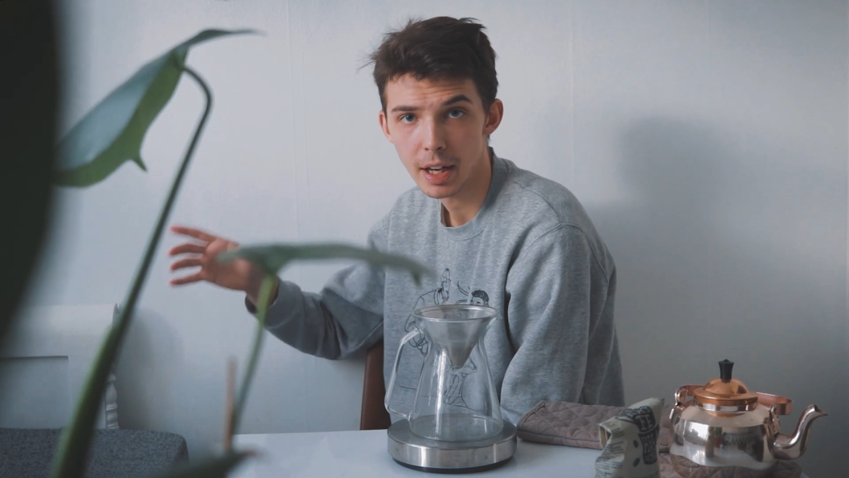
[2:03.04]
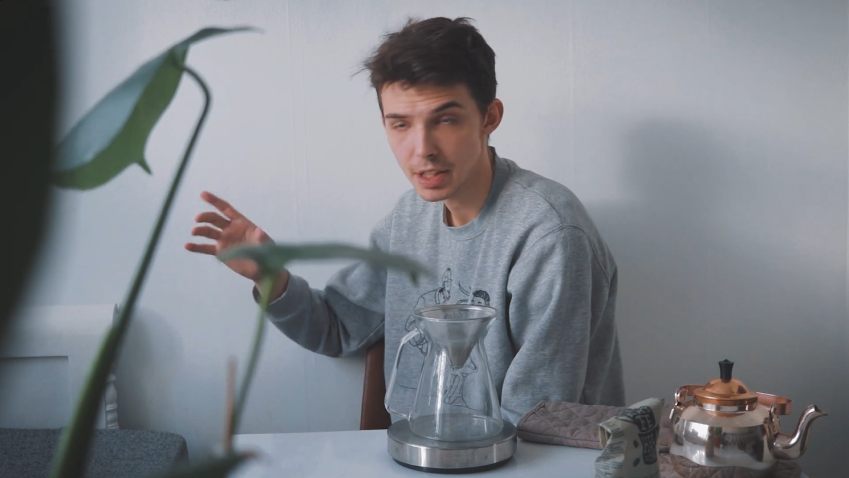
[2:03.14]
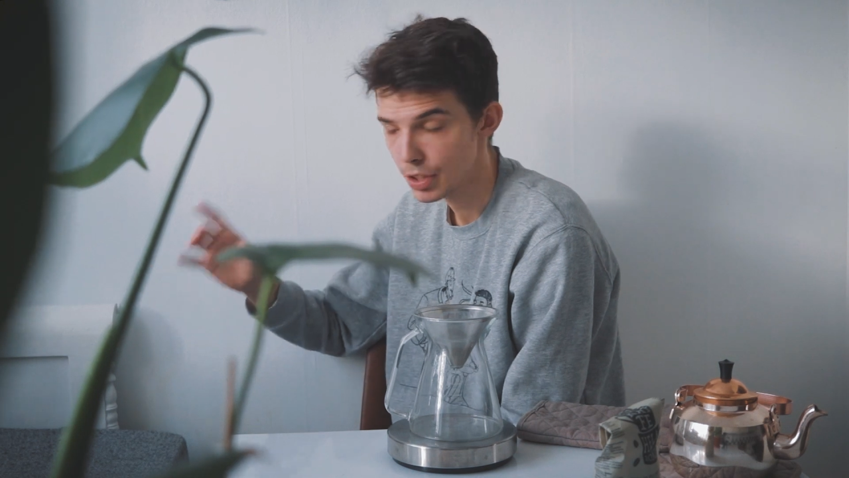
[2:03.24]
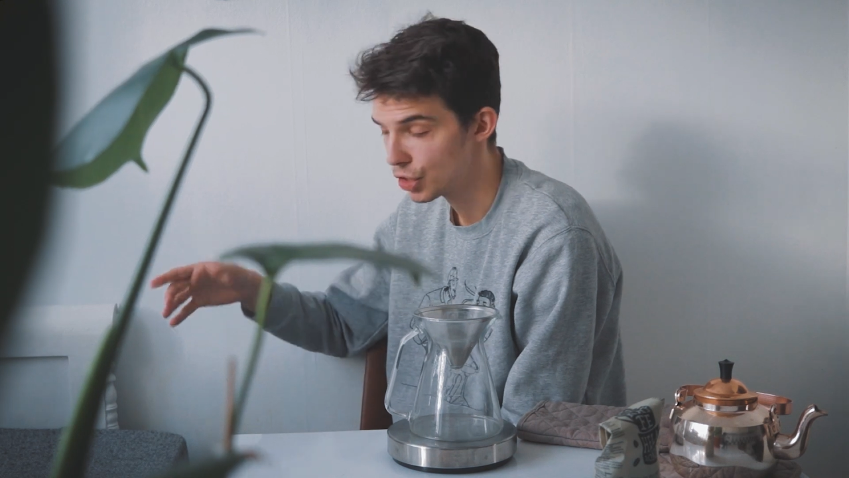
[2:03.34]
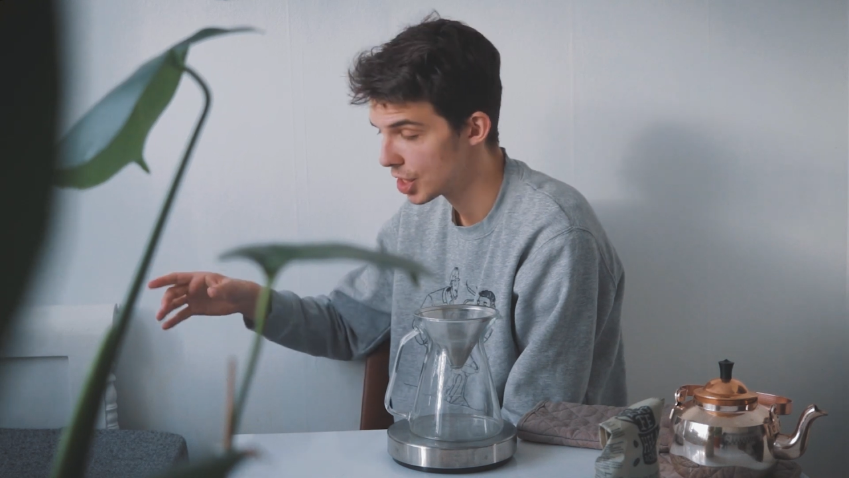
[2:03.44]
I
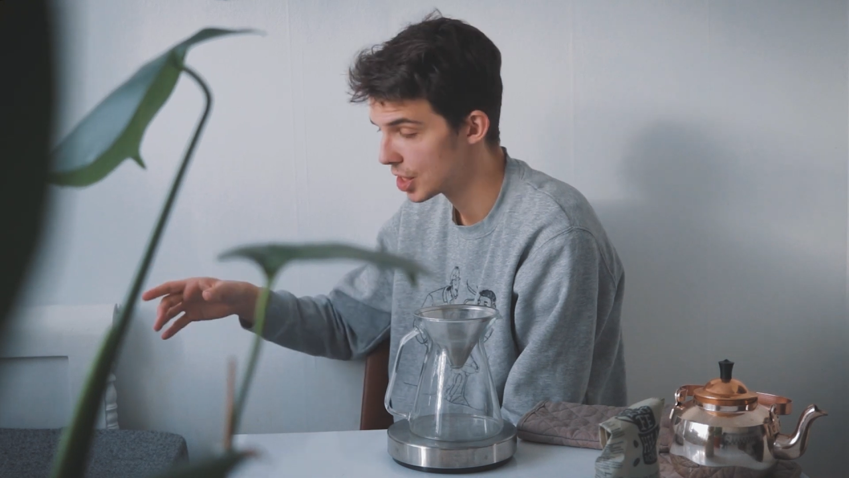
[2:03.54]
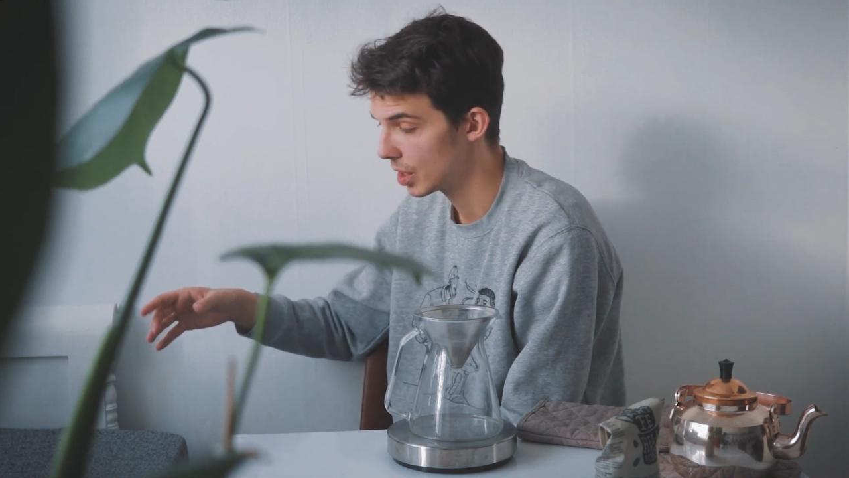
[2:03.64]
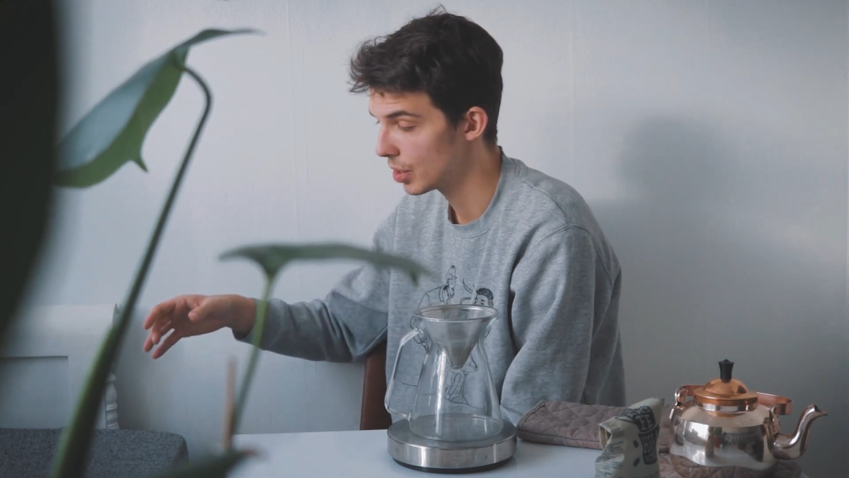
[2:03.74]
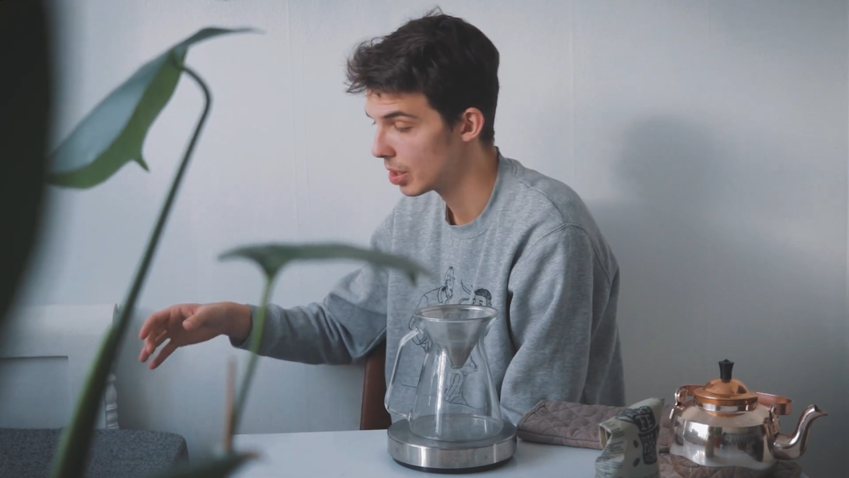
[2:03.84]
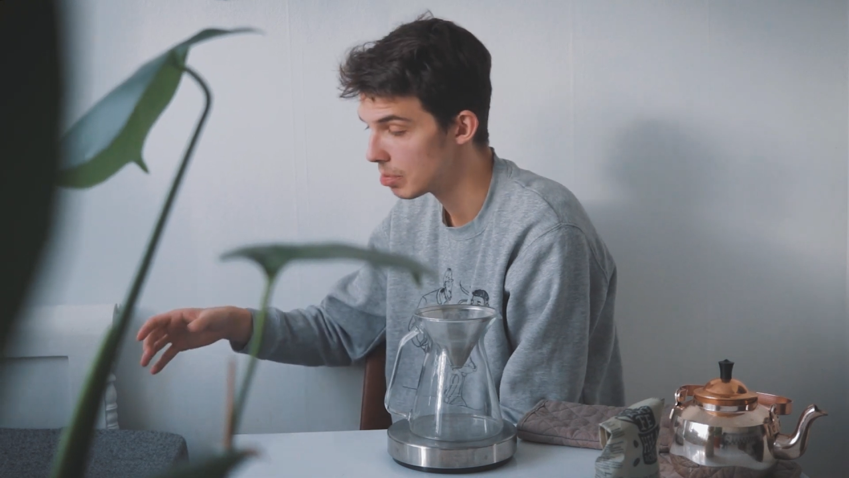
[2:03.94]
suggest
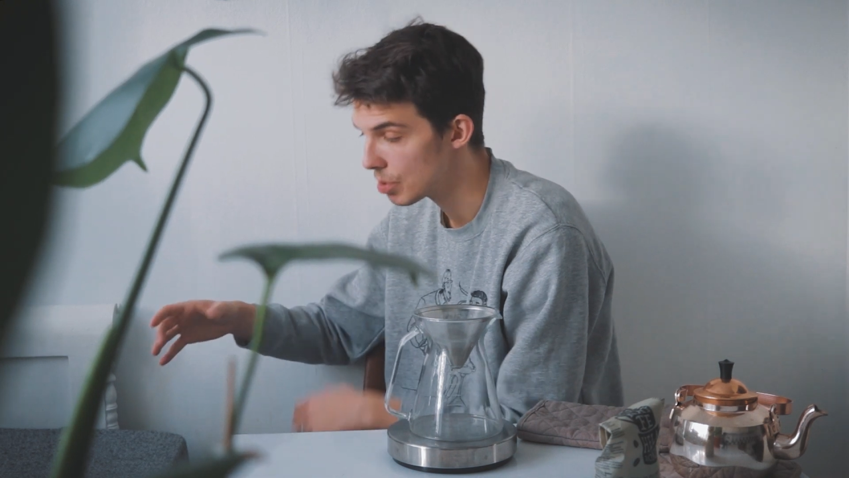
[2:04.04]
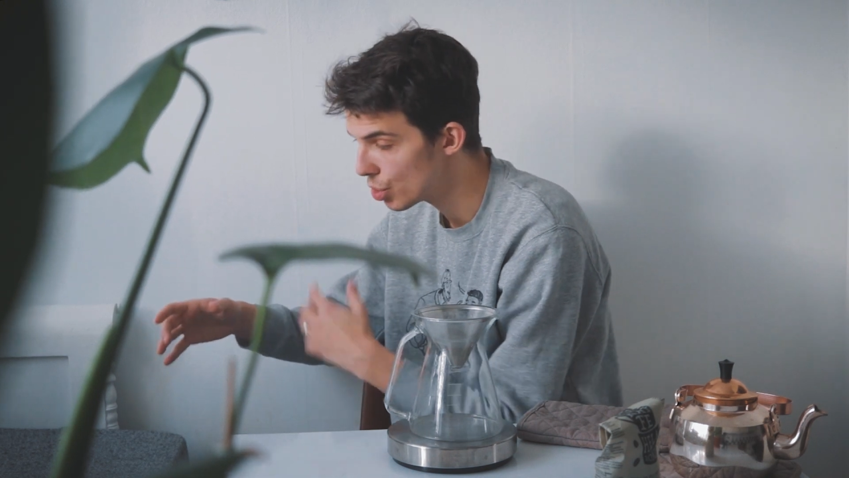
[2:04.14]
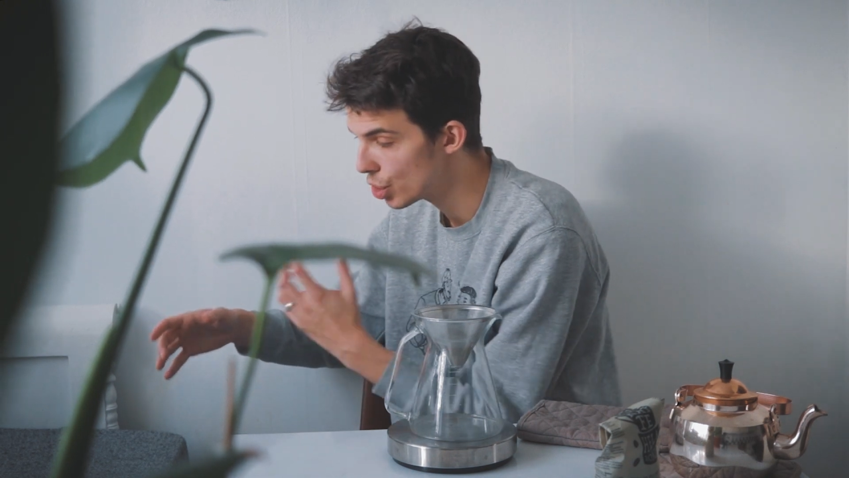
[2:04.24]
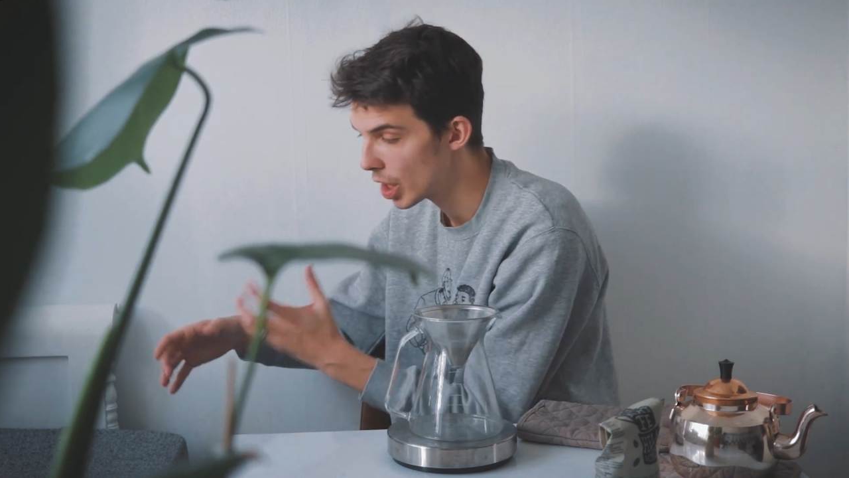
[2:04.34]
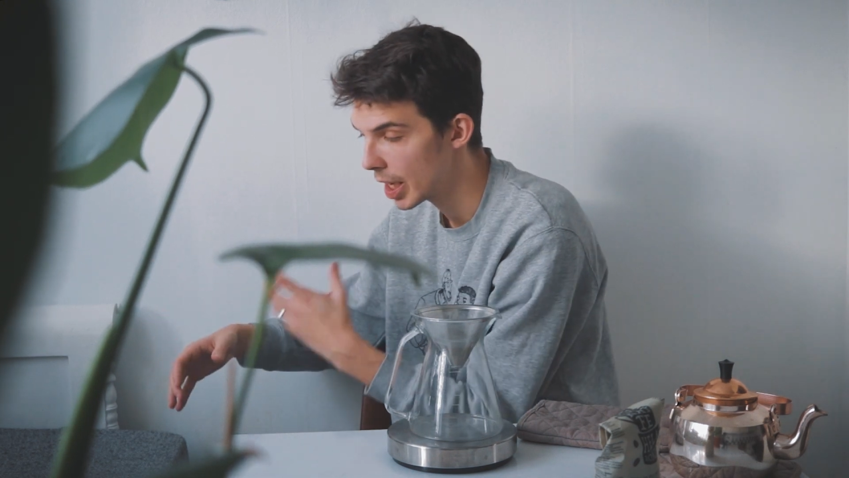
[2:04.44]
that you
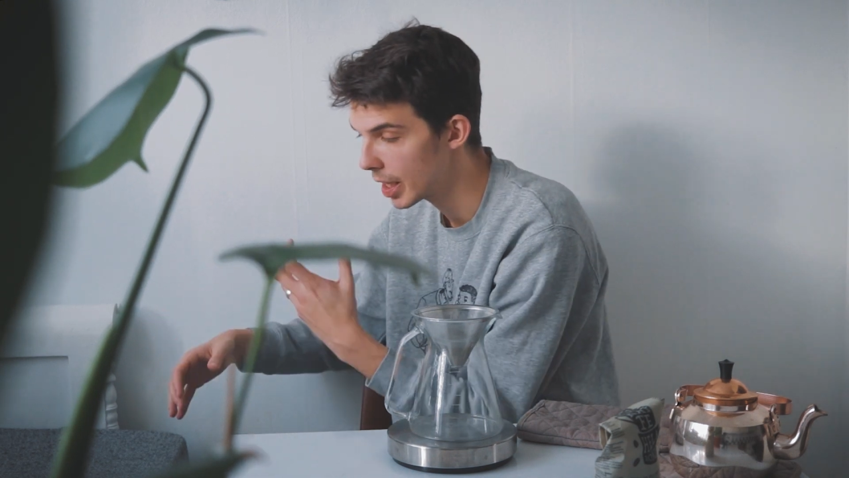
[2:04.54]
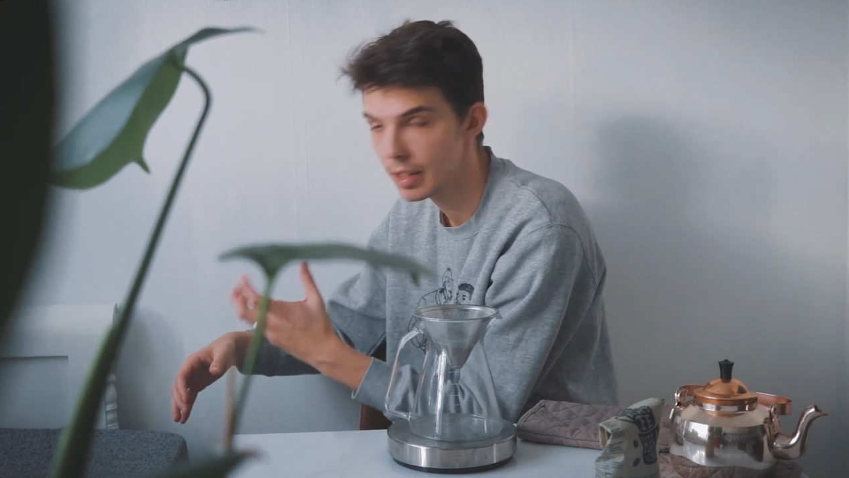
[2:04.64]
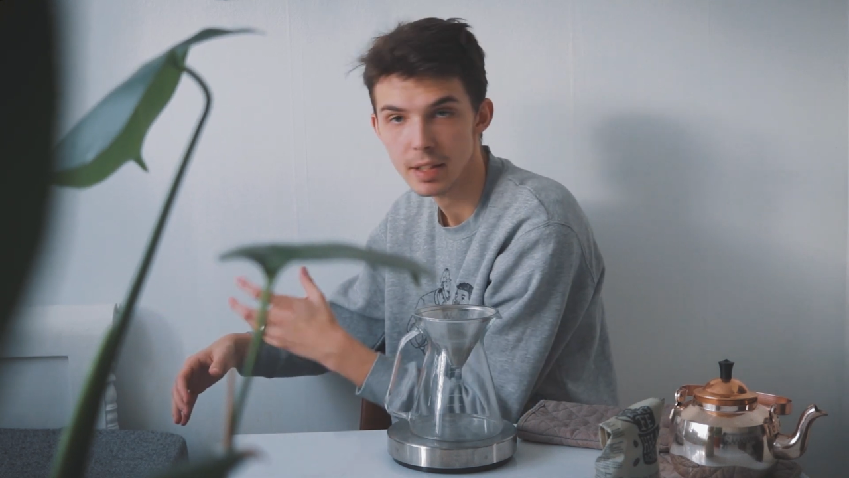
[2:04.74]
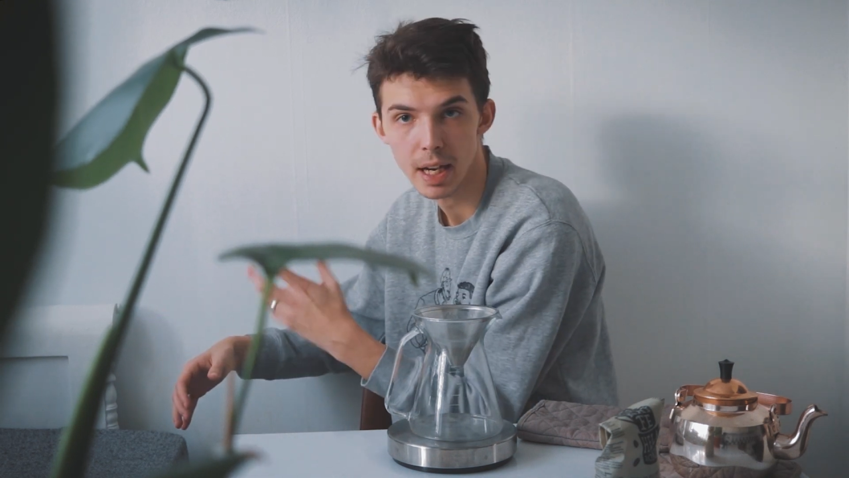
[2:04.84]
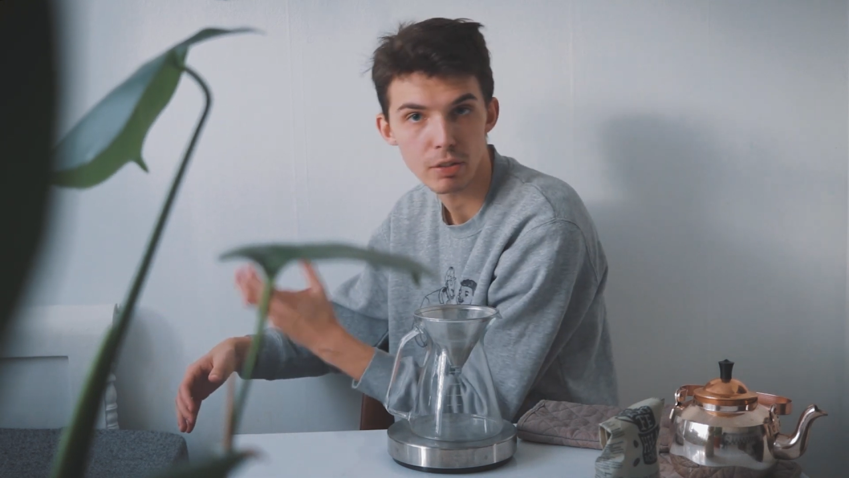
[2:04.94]
shake
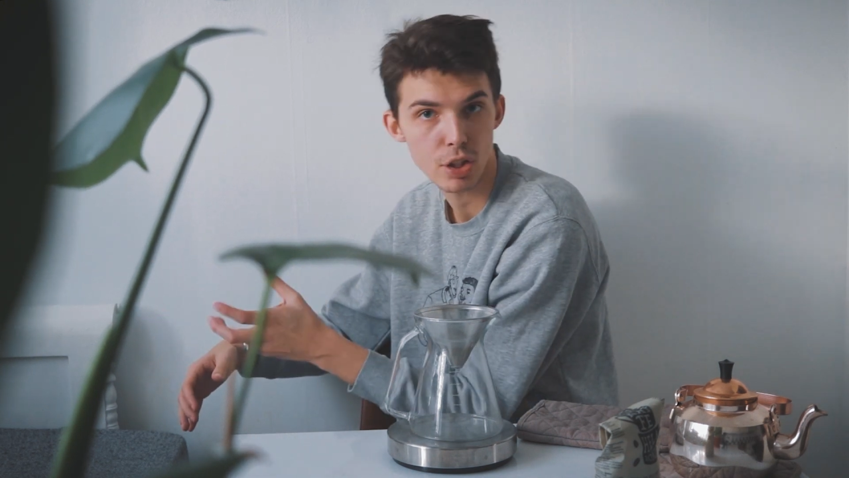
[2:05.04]
it ever